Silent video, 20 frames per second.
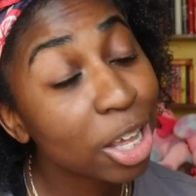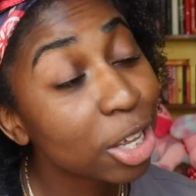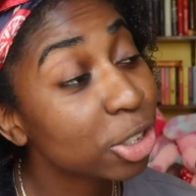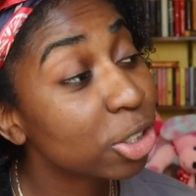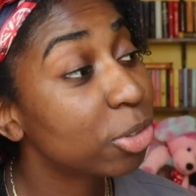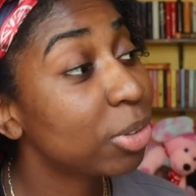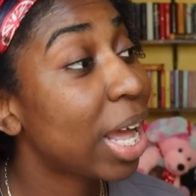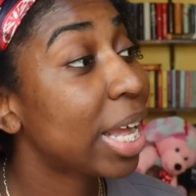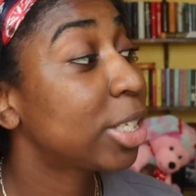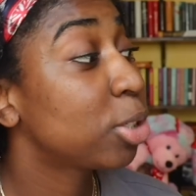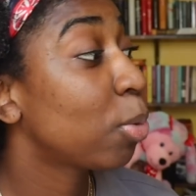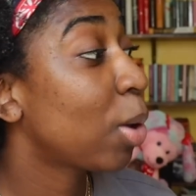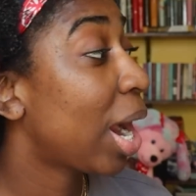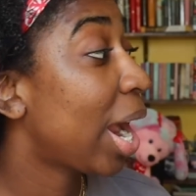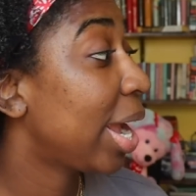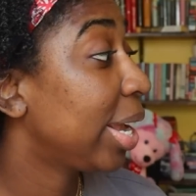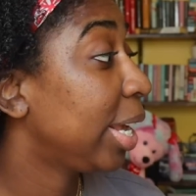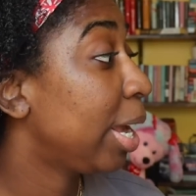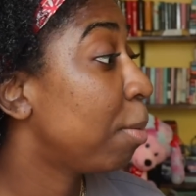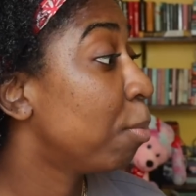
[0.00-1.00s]
So that's where
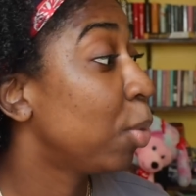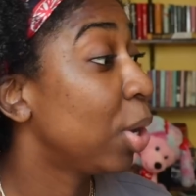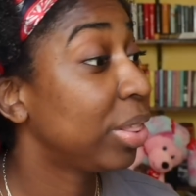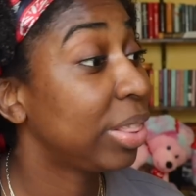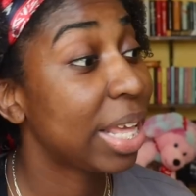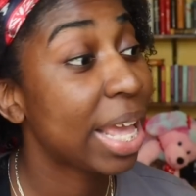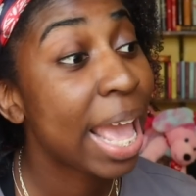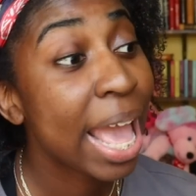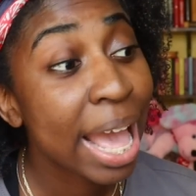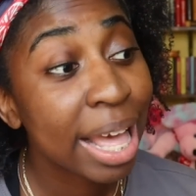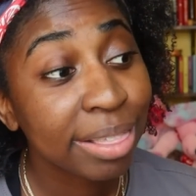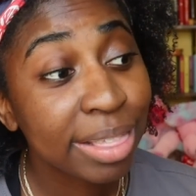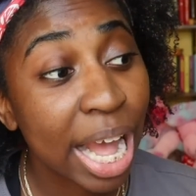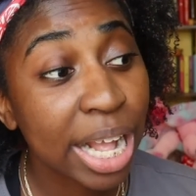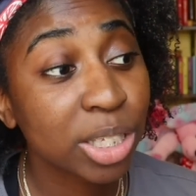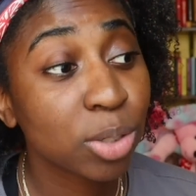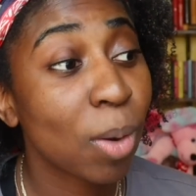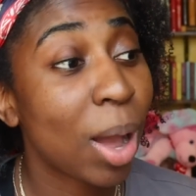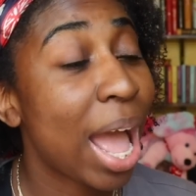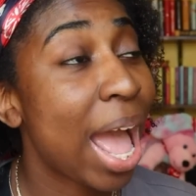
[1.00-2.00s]
I am with it.
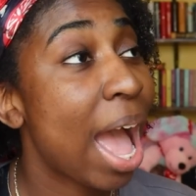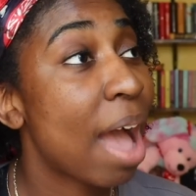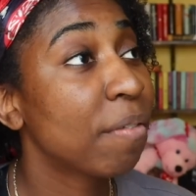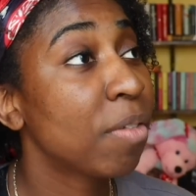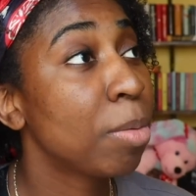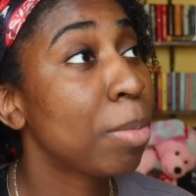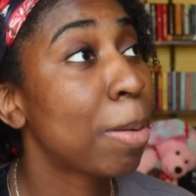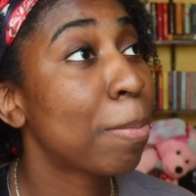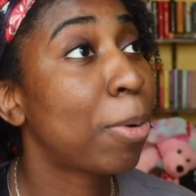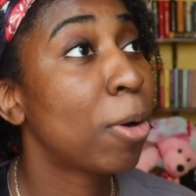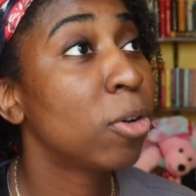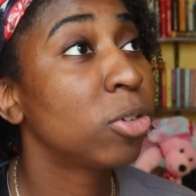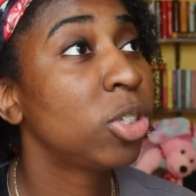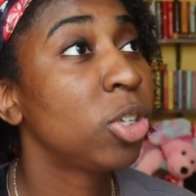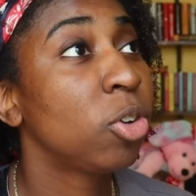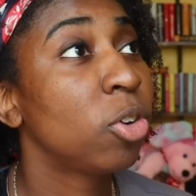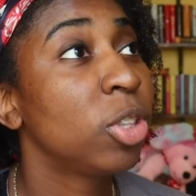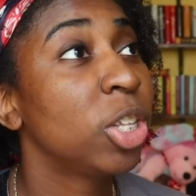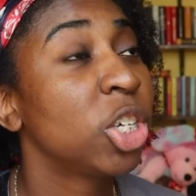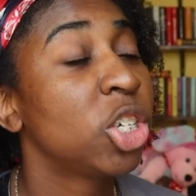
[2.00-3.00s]
That's why I haven't been
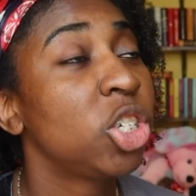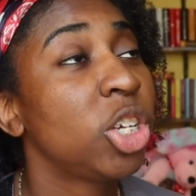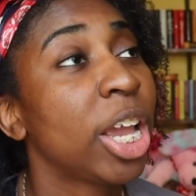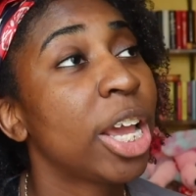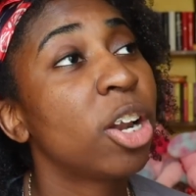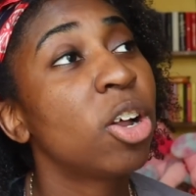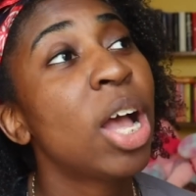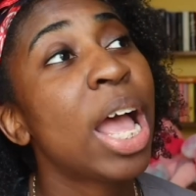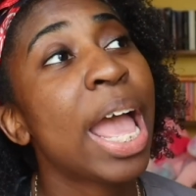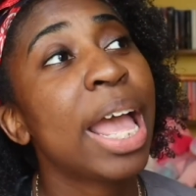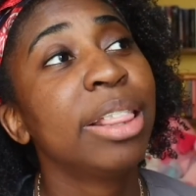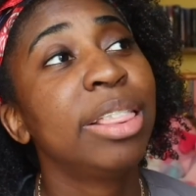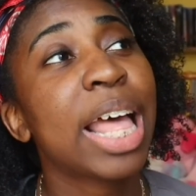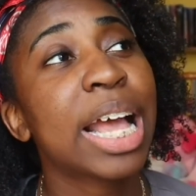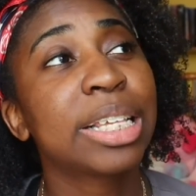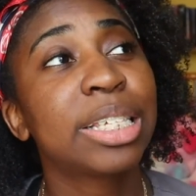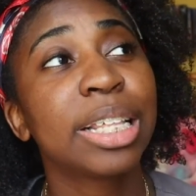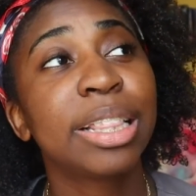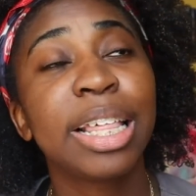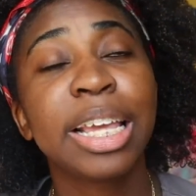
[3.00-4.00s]
posting on this channel.
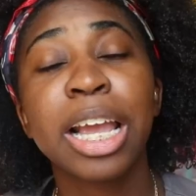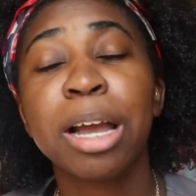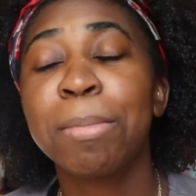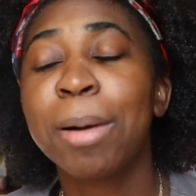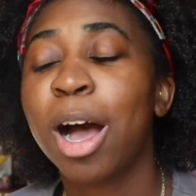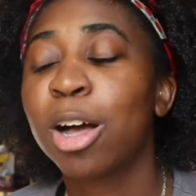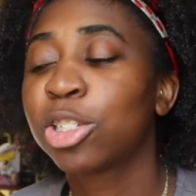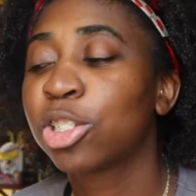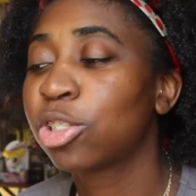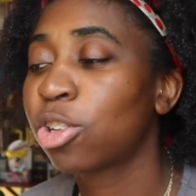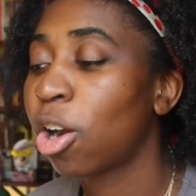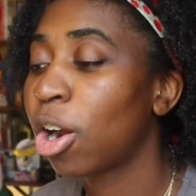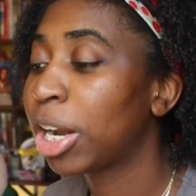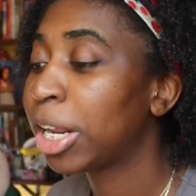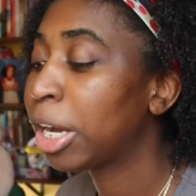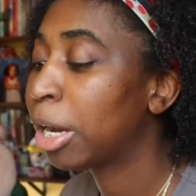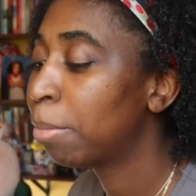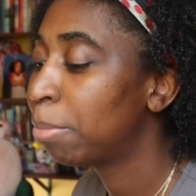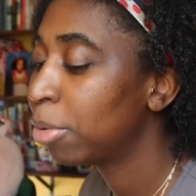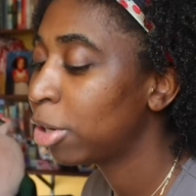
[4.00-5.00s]
That's the thing about
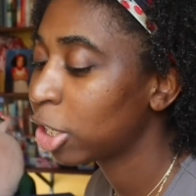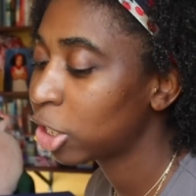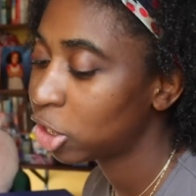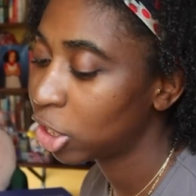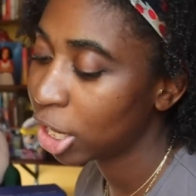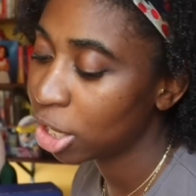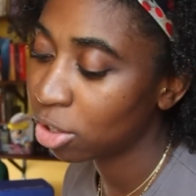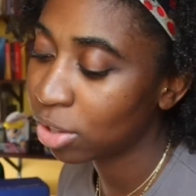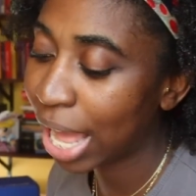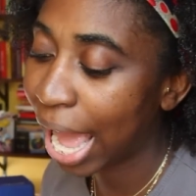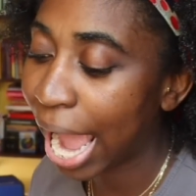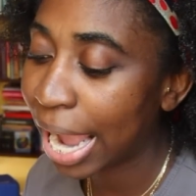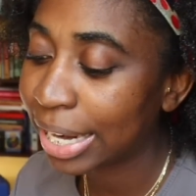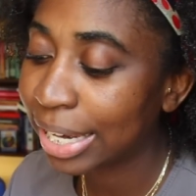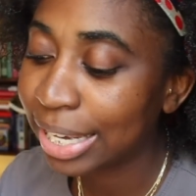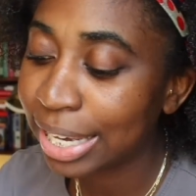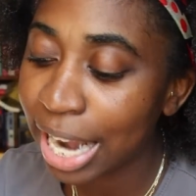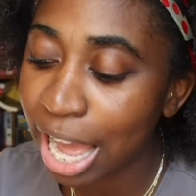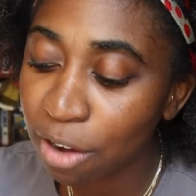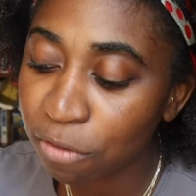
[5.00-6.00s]
starting a book channel that I
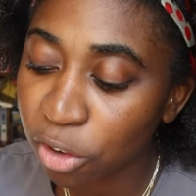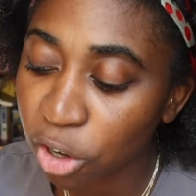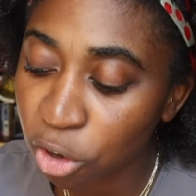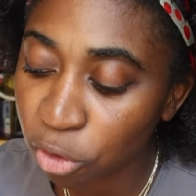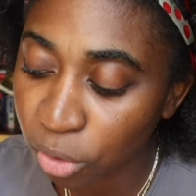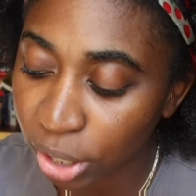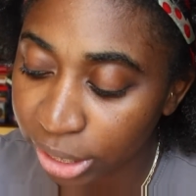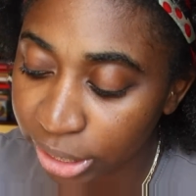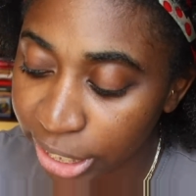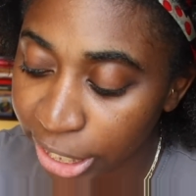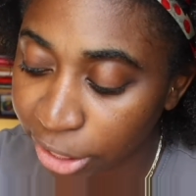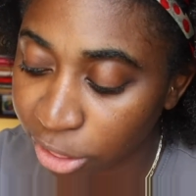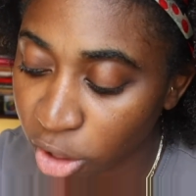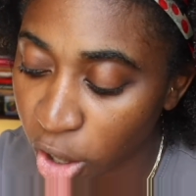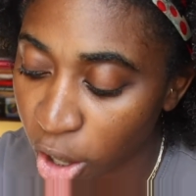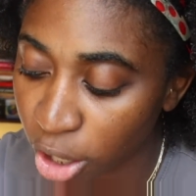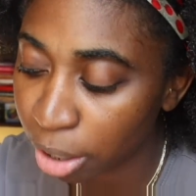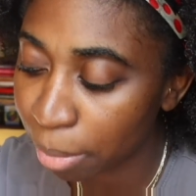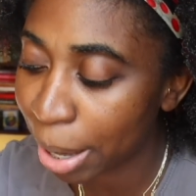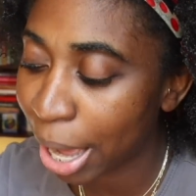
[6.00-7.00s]
never really
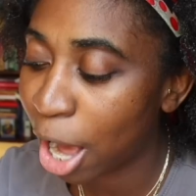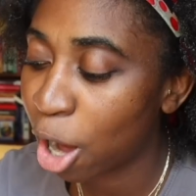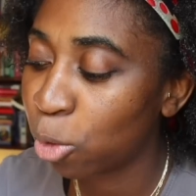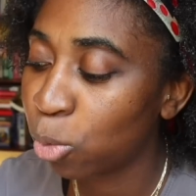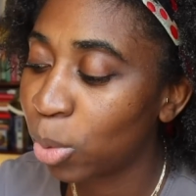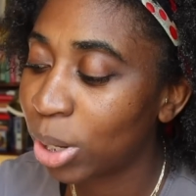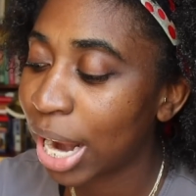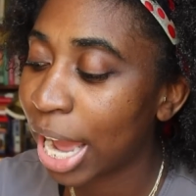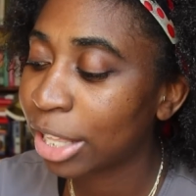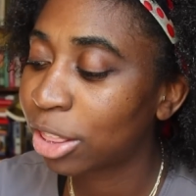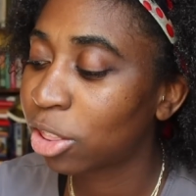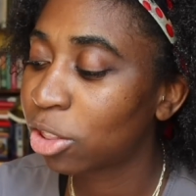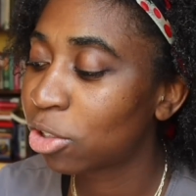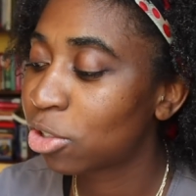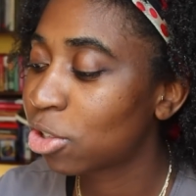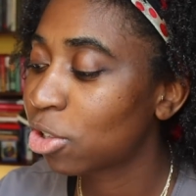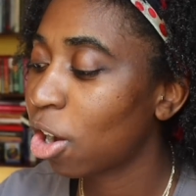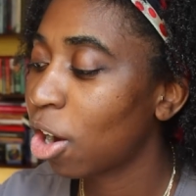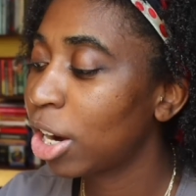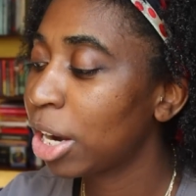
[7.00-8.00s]
thought about. When I
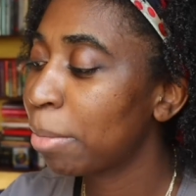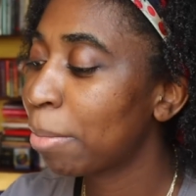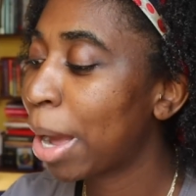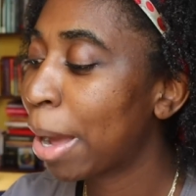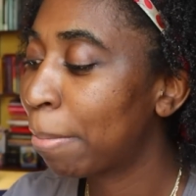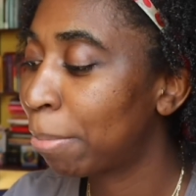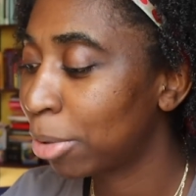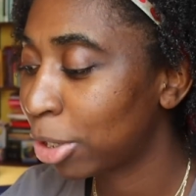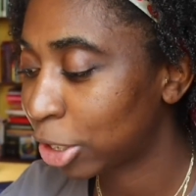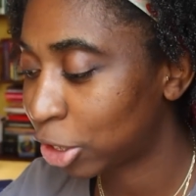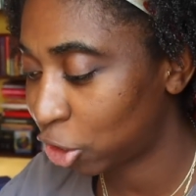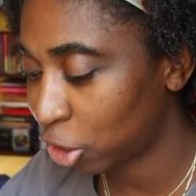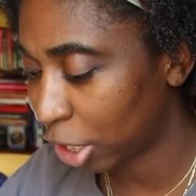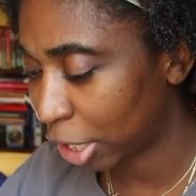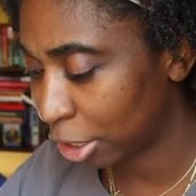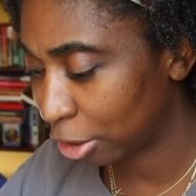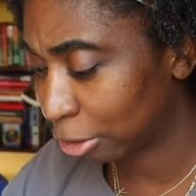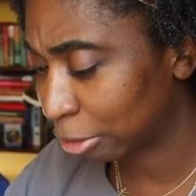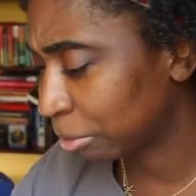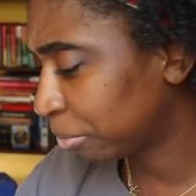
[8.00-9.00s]
started my book
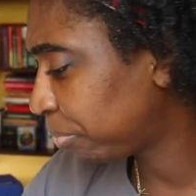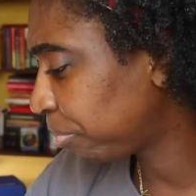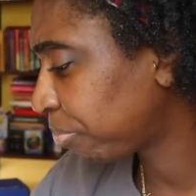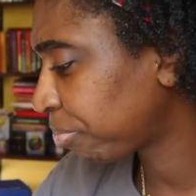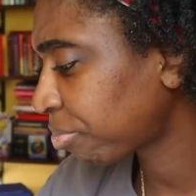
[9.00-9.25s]
channel,